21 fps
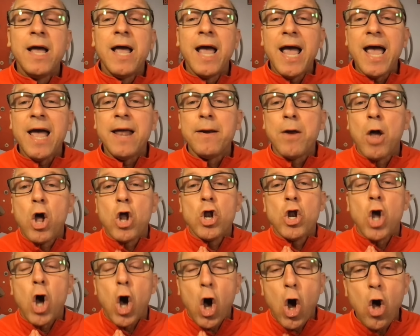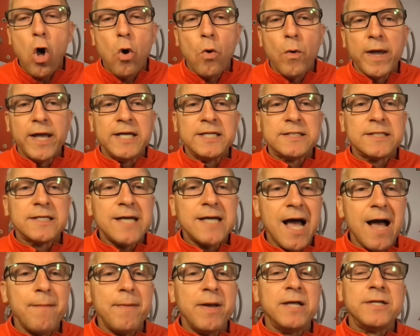and always
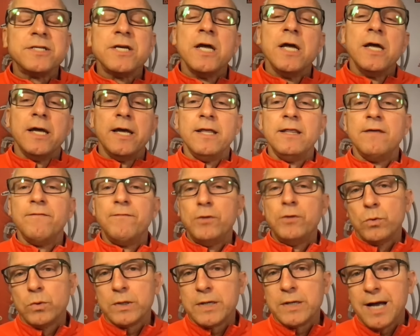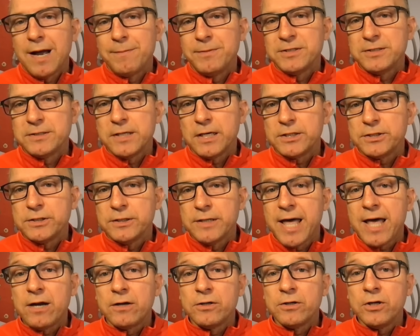comment in the viewer comment section.
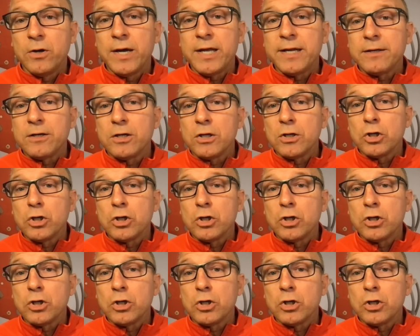That'll do it.